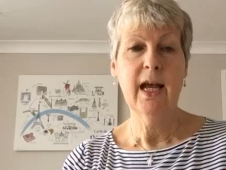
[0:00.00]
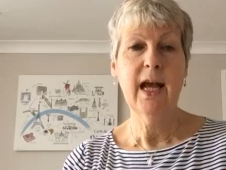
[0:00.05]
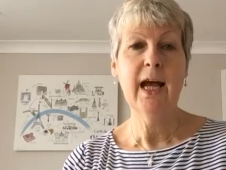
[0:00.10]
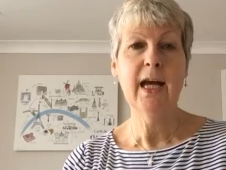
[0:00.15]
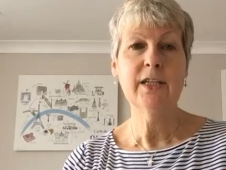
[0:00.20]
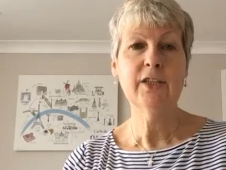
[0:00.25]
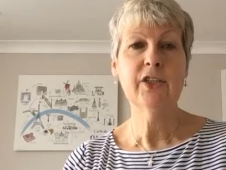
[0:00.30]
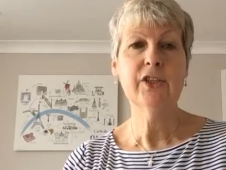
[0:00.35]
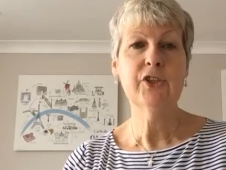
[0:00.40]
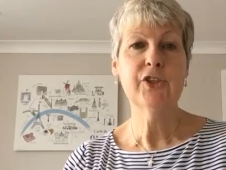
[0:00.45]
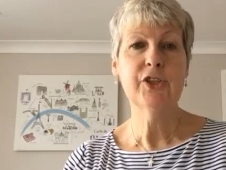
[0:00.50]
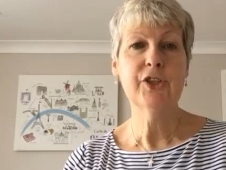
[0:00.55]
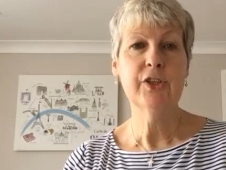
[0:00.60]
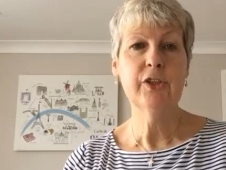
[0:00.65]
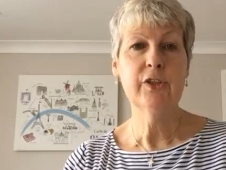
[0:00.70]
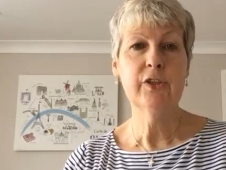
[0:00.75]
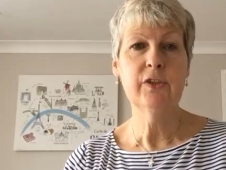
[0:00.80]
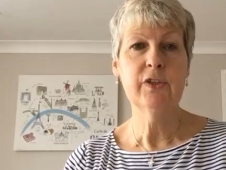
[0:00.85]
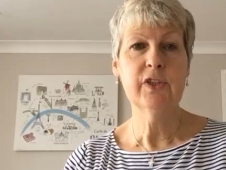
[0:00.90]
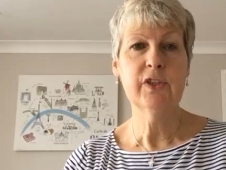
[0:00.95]

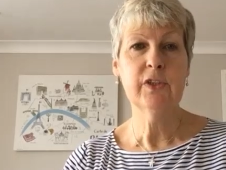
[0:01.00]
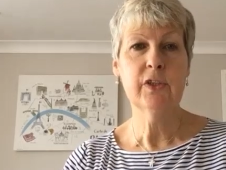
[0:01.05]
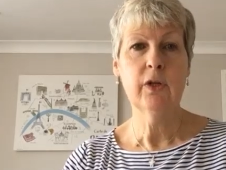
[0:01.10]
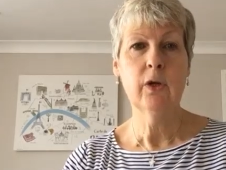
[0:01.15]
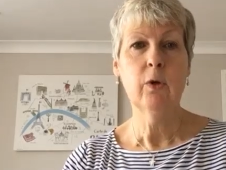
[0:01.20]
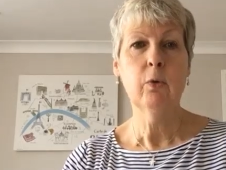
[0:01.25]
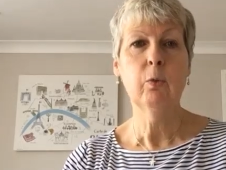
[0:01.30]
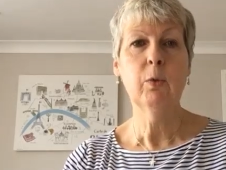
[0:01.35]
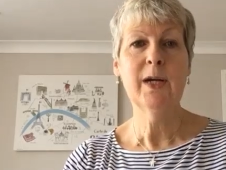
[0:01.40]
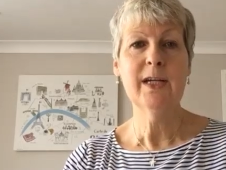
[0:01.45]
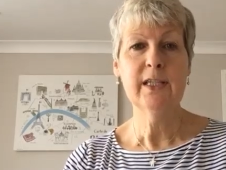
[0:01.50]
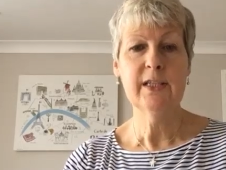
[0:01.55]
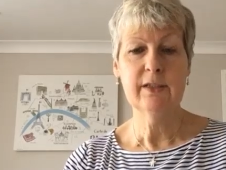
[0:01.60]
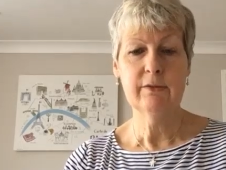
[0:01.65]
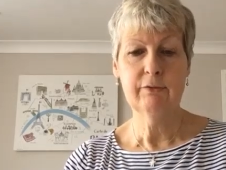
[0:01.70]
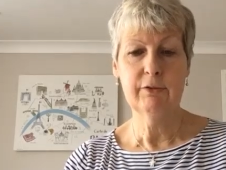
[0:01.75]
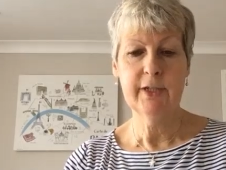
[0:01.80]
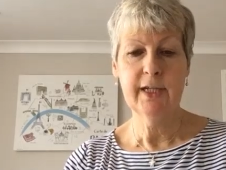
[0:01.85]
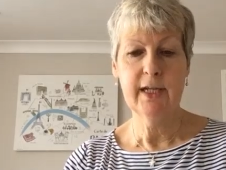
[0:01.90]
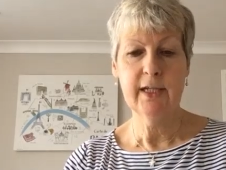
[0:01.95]
attitudes, ways of
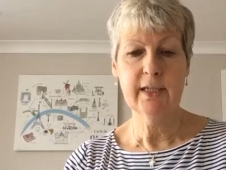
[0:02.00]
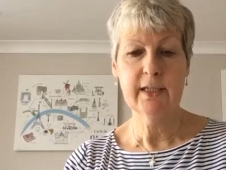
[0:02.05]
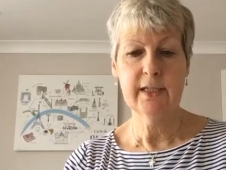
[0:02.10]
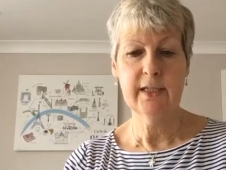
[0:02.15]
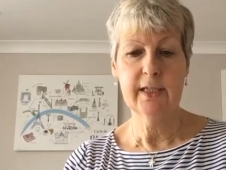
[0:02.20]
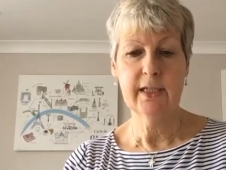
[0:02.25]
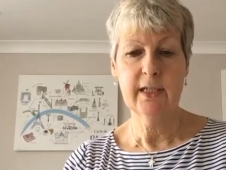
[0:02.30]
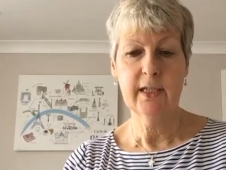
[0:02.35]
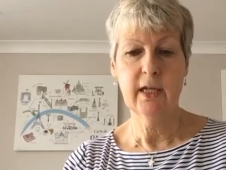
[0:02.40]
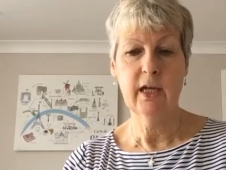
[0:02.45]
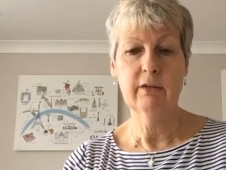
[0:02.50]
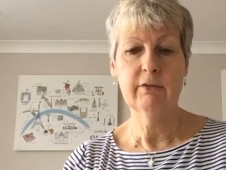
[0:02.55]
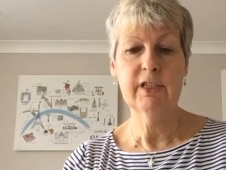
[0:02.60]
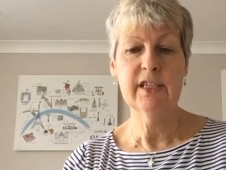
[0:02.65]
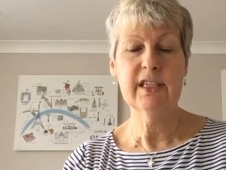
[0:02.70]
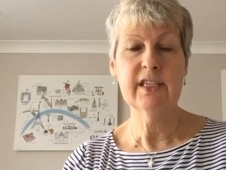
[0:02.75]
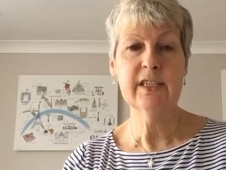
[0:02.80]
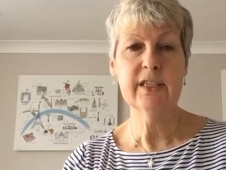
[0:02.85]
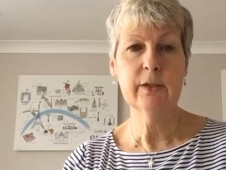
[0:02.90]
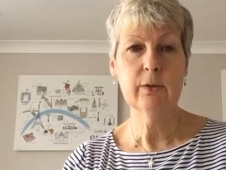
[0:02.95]
reacting are
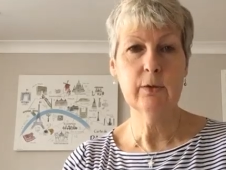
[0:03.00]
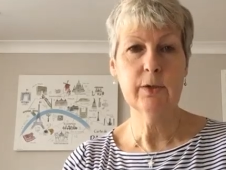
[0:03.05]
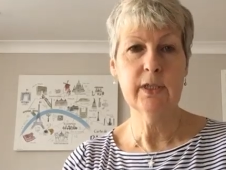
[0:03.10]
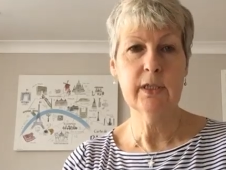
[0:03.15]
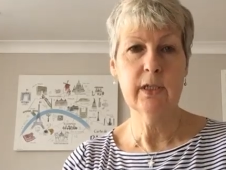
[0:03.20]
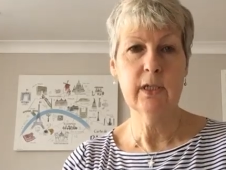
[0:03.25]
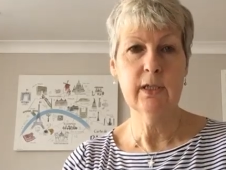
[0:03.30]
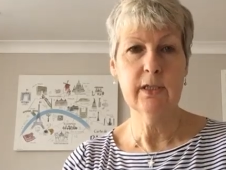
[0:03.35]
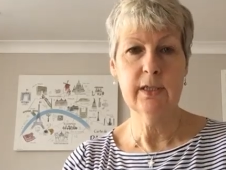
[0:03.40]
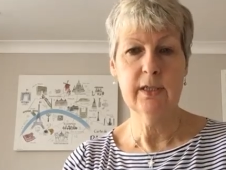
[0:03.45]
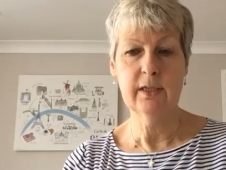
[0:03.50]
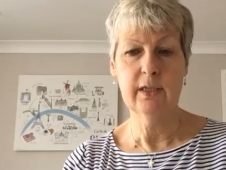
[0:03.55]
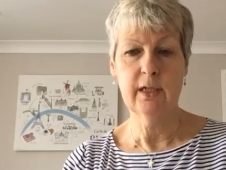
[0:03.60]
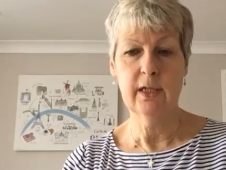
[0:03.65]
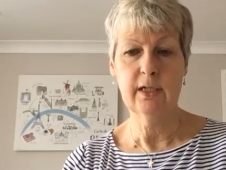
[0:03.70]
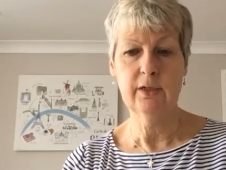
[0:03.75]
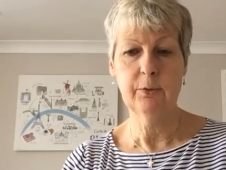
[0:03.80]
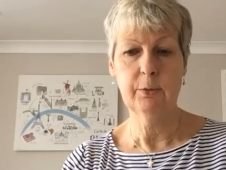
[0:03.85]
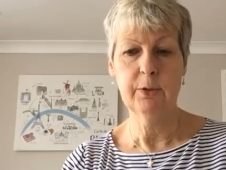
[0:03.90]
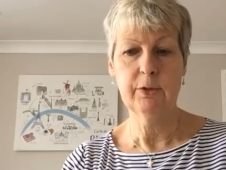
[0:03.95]
instilled in us
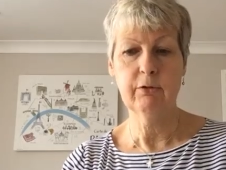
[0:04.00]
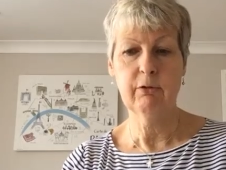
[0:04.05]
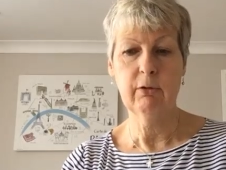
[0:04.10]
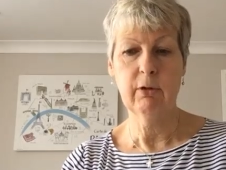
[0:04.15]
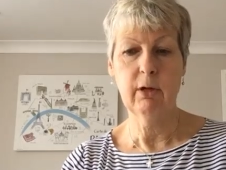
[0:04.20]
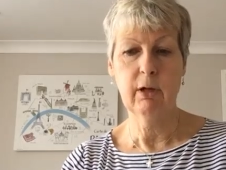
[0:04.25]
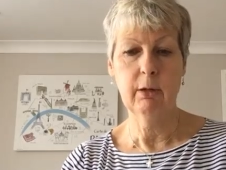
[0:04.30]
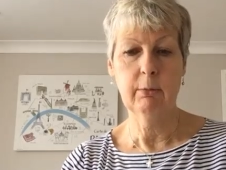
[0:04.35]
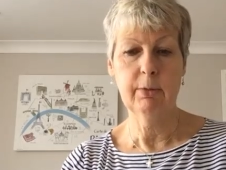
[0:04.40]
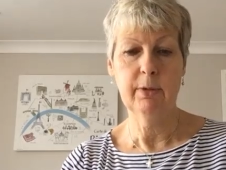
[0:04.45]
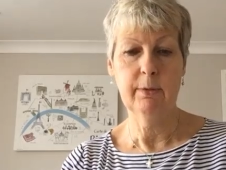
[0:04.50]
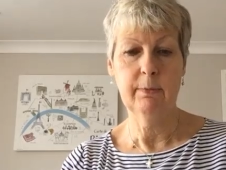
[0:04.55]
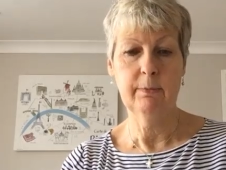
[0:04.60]
as we grow up.